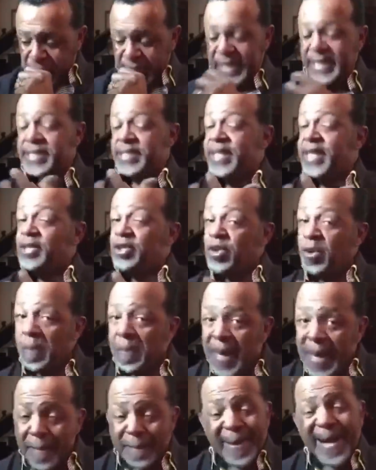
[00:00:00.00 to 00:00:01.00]
But he said to
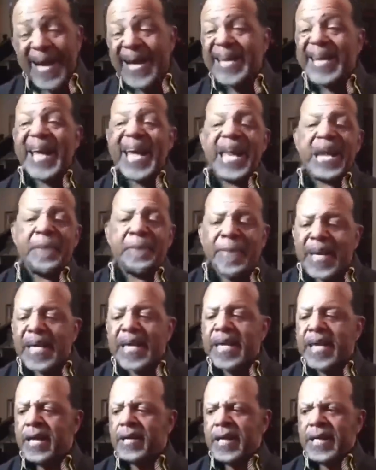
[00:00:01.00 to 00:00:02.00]
me, my daddy
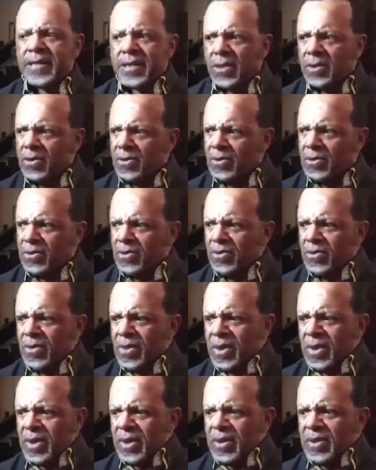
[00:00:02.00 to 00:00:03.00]
been in hell. I said, oh,
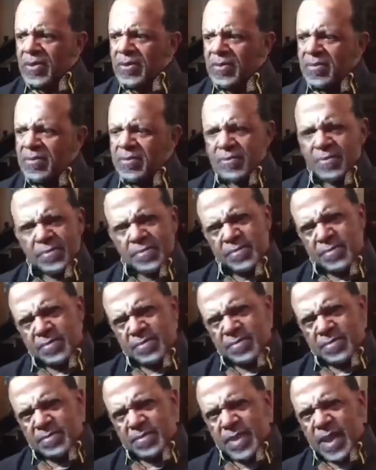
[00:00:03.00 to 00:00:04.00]

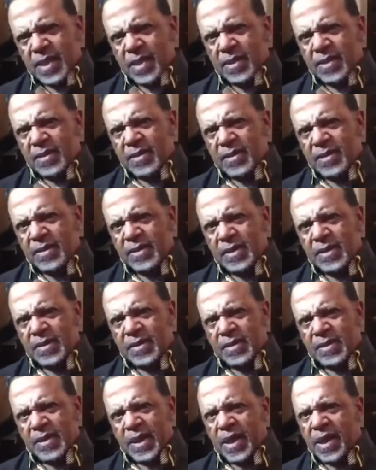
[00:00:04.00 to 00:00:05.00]
how,
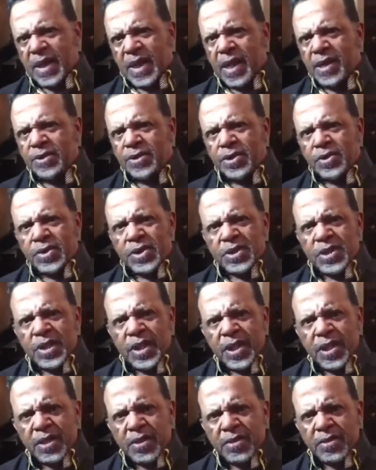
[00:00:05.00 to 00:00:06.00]
how do you know he's
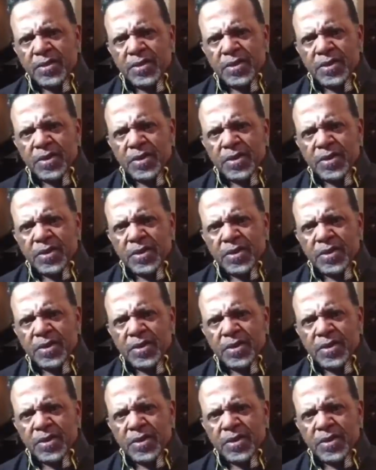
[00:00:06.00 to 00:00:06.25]
in hell?